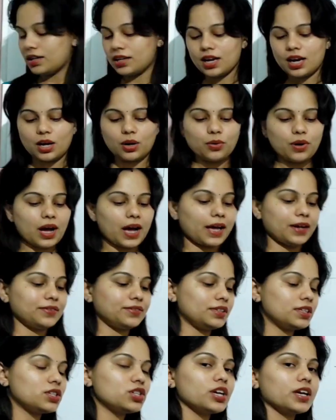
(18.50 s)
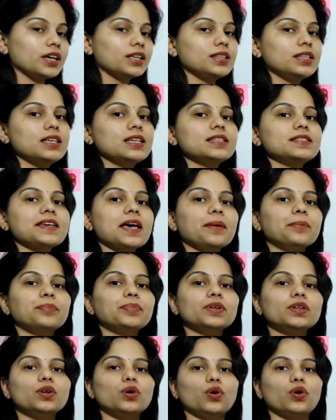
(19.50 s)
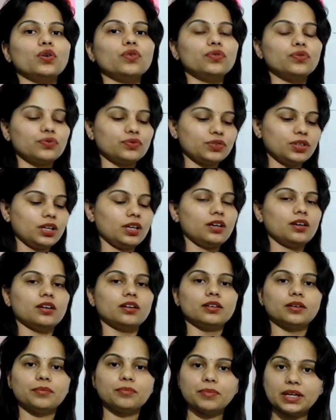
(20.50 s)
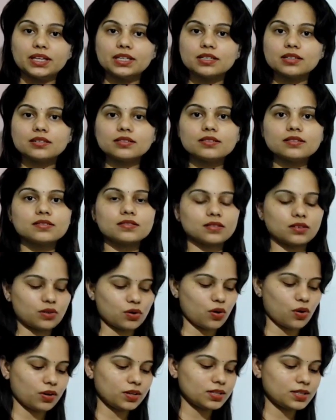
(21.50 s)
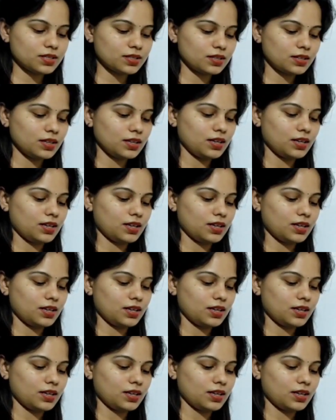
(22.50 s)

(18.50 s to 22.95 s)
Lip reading: Now I will take the example of the Mendel's cross